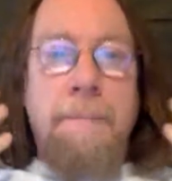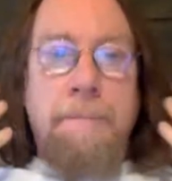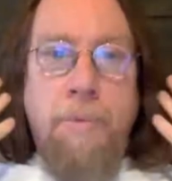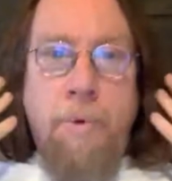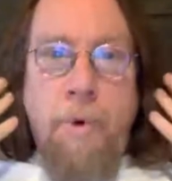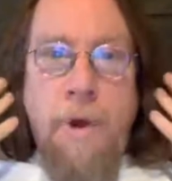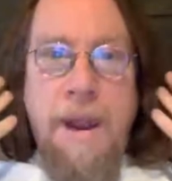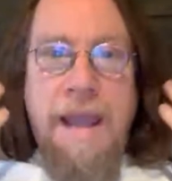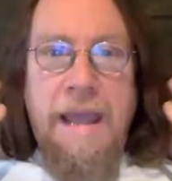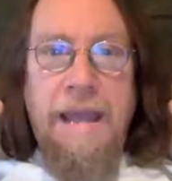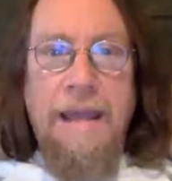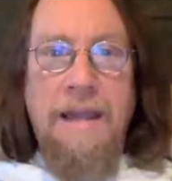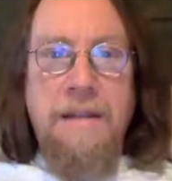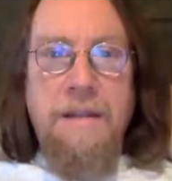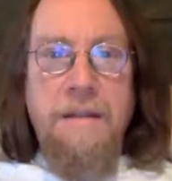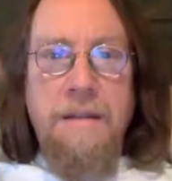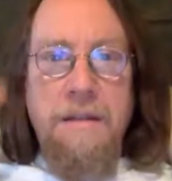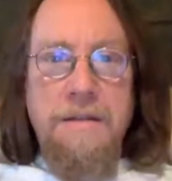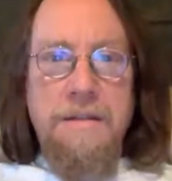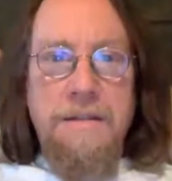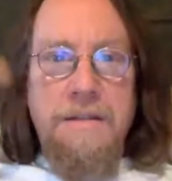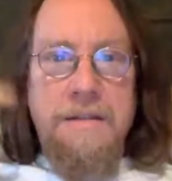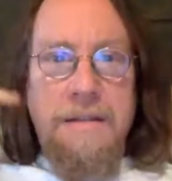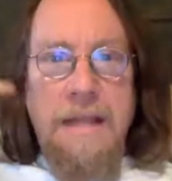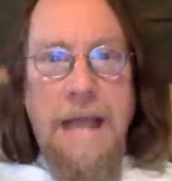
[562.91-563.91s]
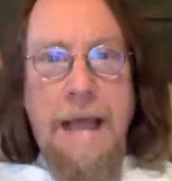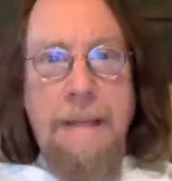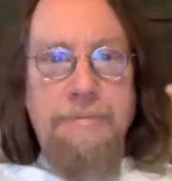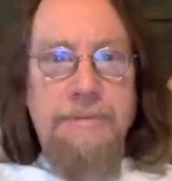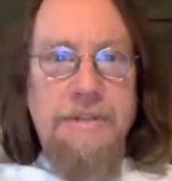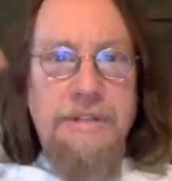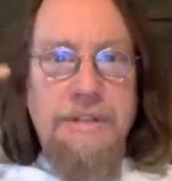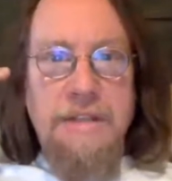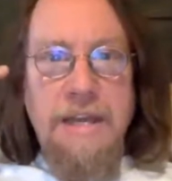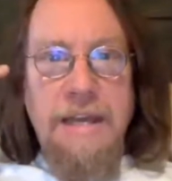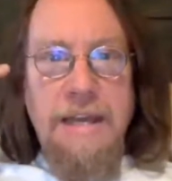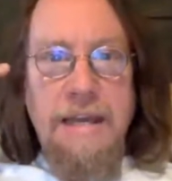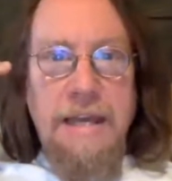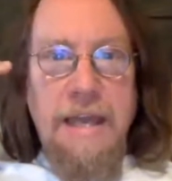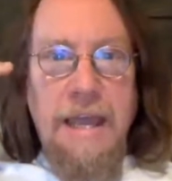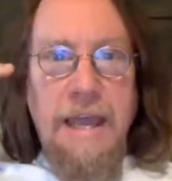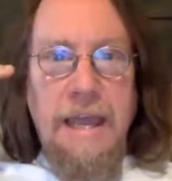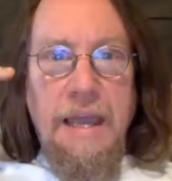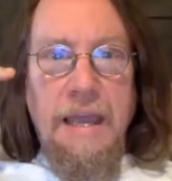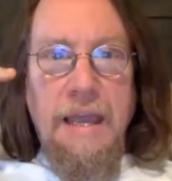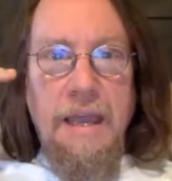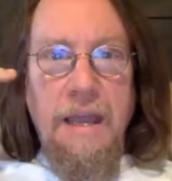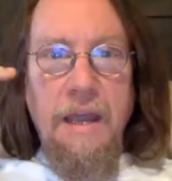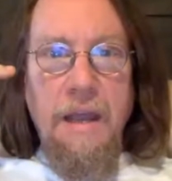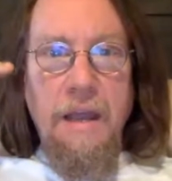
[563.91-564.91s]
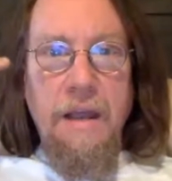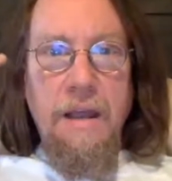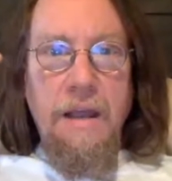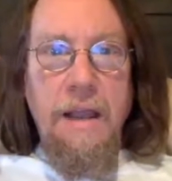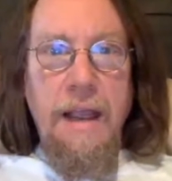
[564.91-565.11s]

brain stops thinking